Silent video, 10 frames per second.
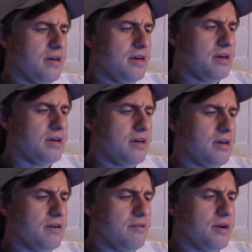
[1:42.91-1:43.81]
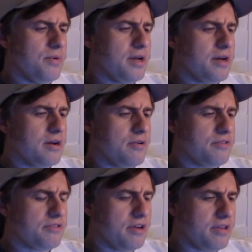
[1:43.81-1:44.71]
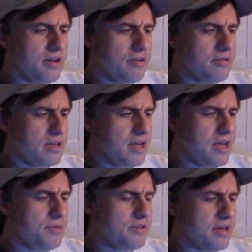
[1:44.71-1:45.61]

Uh, all right, we got to go to Sunday early games.